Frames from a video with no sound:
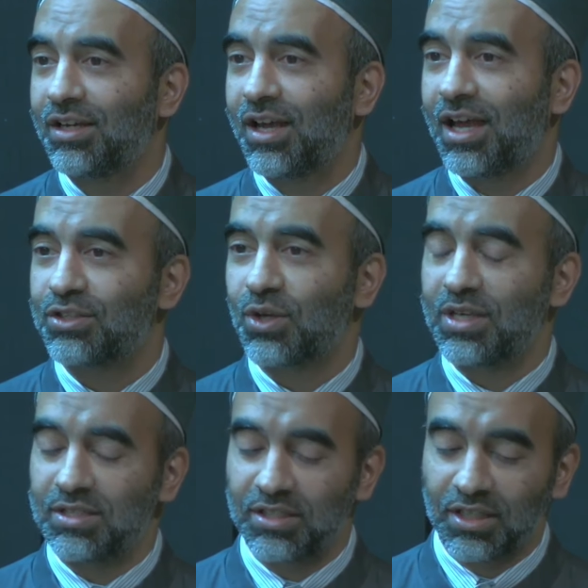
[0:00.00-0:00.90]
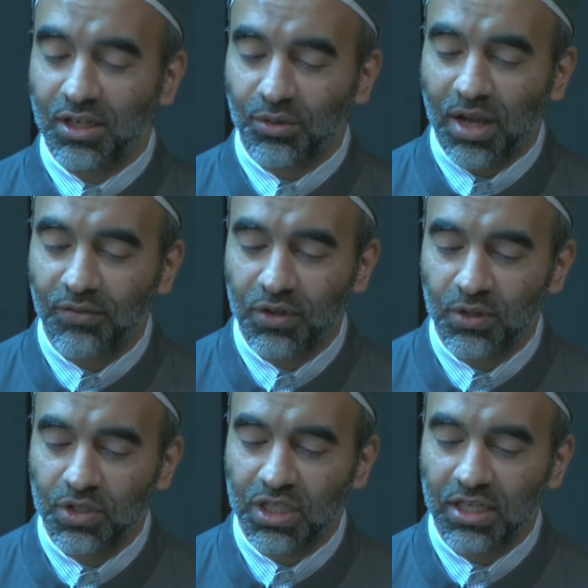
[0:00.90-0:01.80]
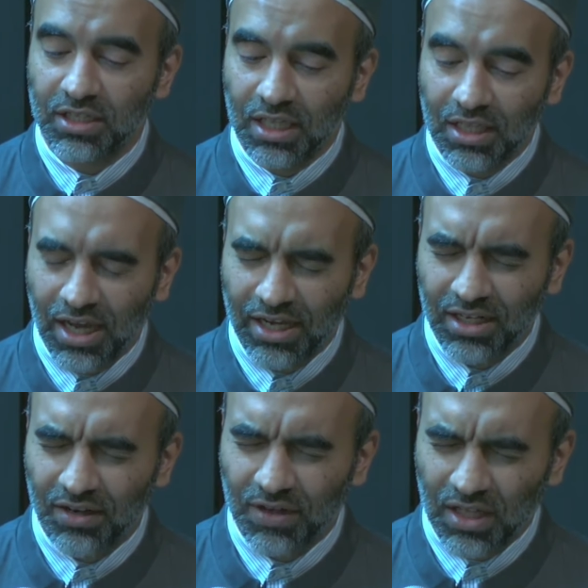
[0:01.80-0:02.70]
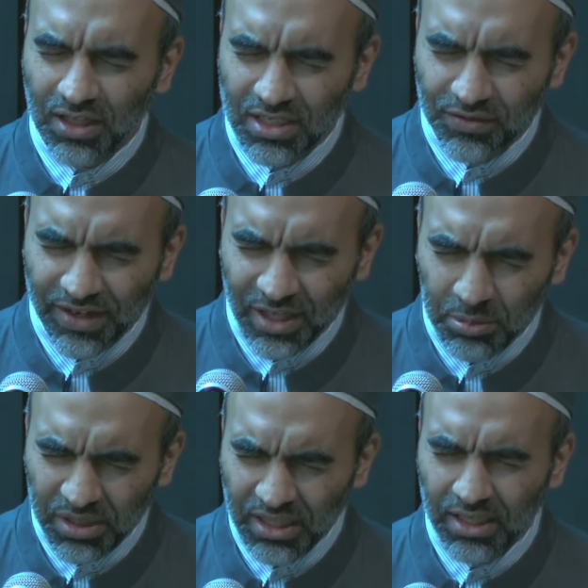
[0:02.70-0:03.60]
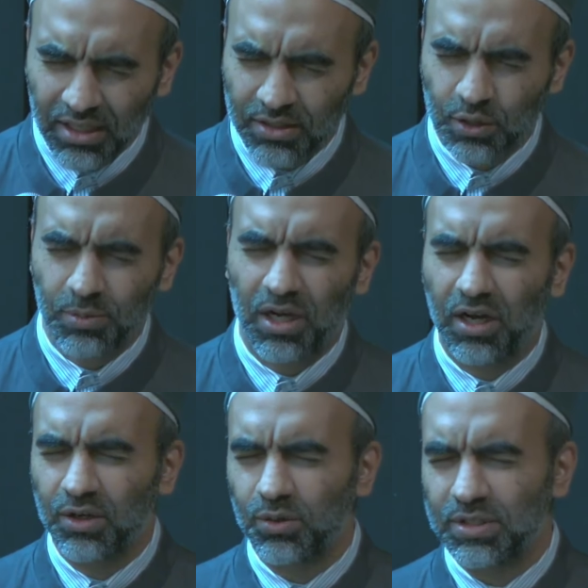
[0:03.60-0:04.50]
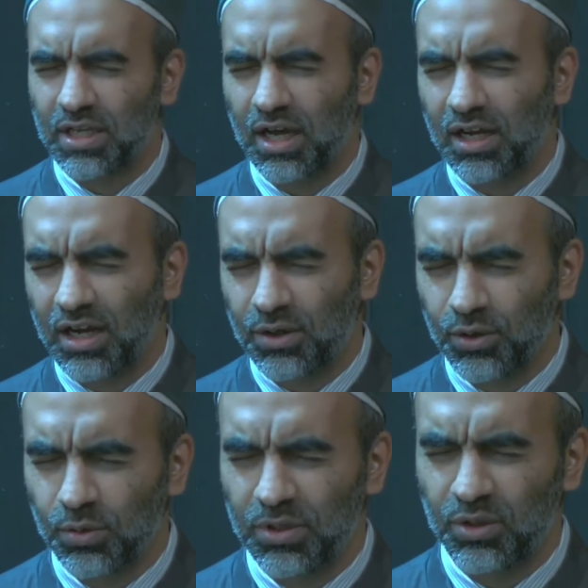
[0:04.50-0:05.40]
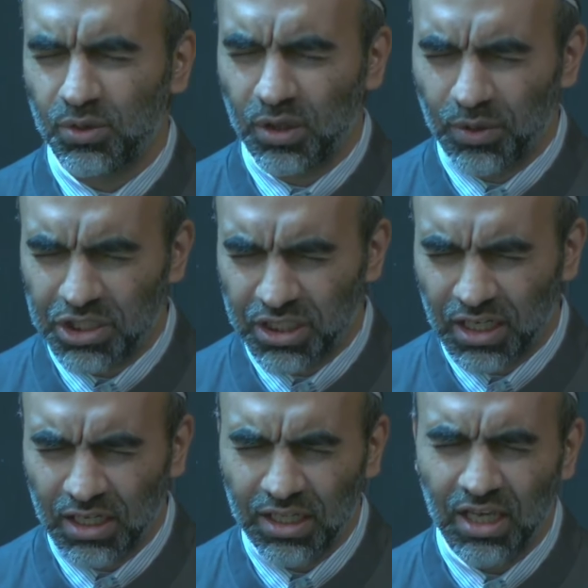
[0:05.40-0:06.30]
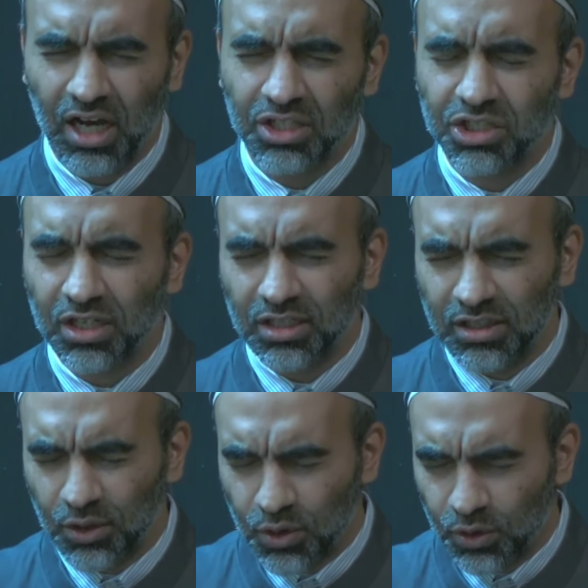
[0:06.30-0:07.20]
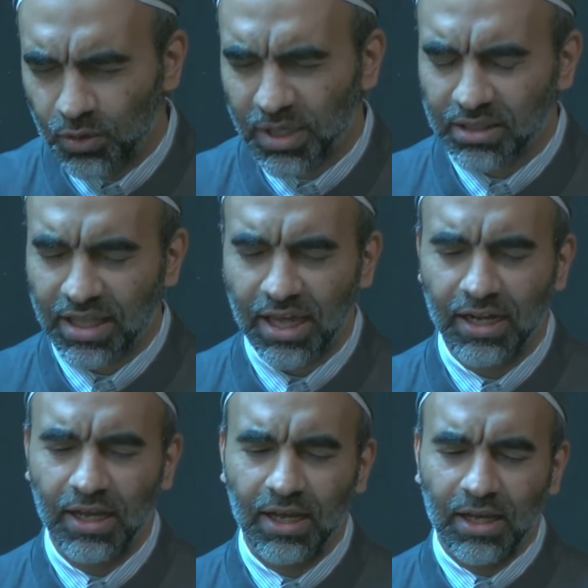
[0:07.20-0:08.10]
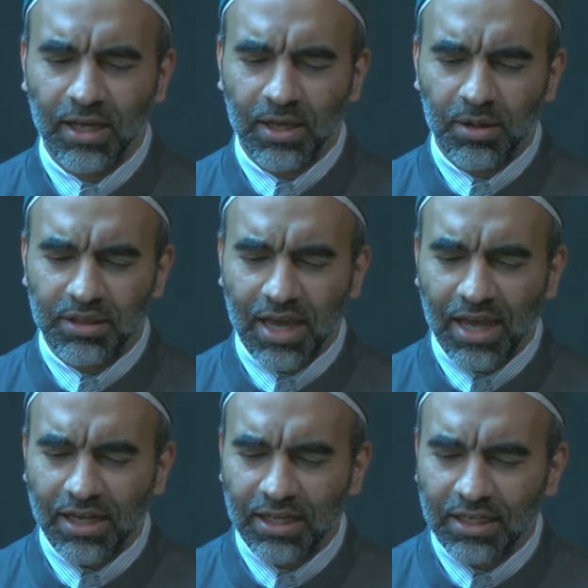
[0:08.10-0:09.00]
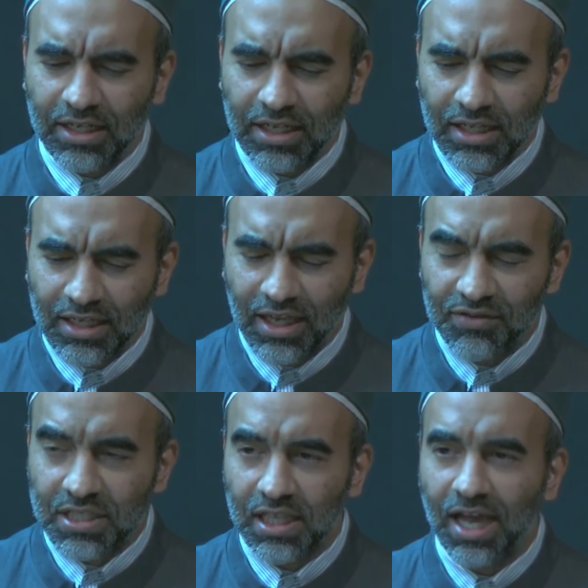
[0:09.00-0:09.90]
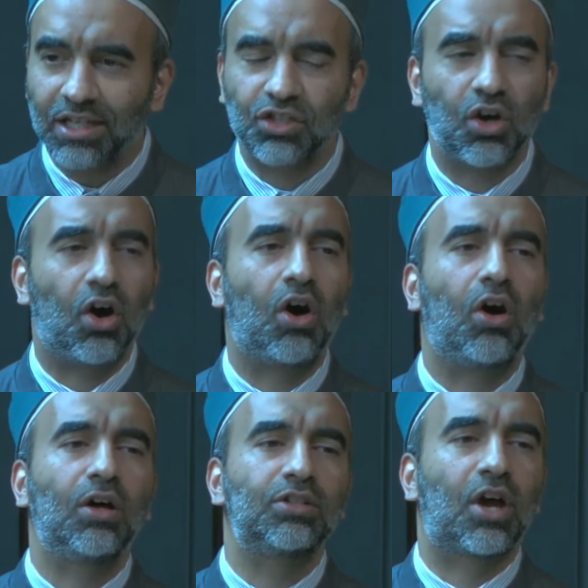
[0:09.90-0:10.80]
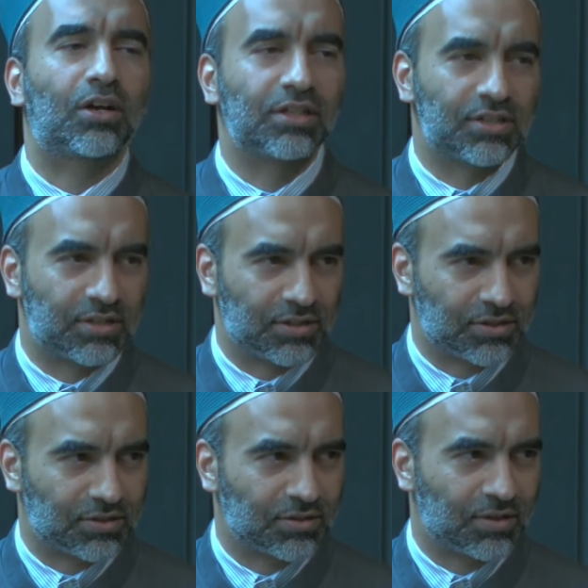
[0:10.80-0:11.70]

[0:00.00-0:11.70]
And so he's seeking refuge in the light of Allah's very being, subhanahu wa ta'ala, a'udhu bi nuri wajhika alladhi ashraqat lahu that, that it gives light to all darknesses